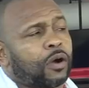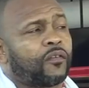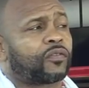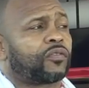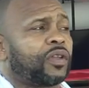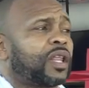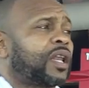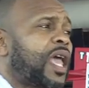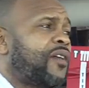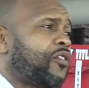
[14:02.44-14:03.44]
Crawford really in
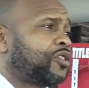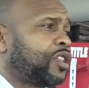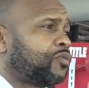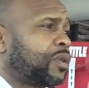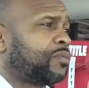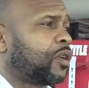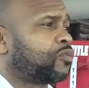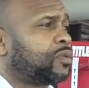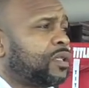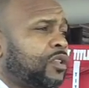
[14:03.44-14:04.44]
an adverse situation, because
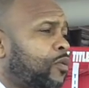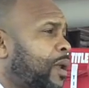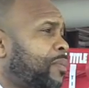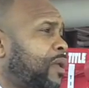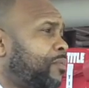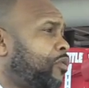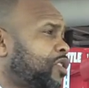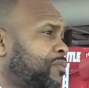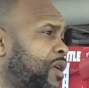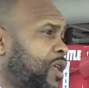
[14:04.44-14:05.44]
nobody's been able to push
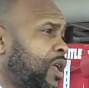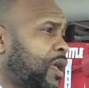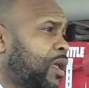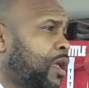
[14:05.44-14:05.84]
him that yet.